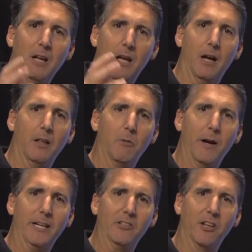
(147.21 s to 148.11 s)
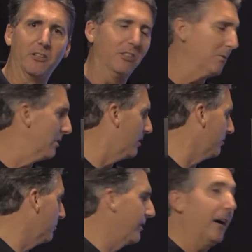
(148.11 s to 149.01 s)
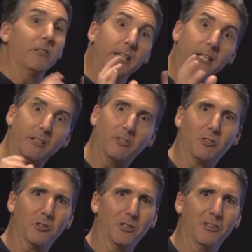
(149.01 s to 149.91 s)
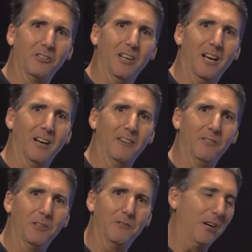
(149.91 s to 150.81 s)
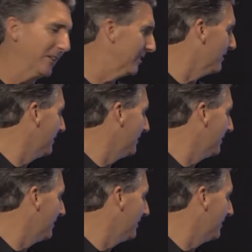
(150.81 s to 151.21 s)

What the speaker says: the way it is on the C100 without needing the Zacuto viewfinder.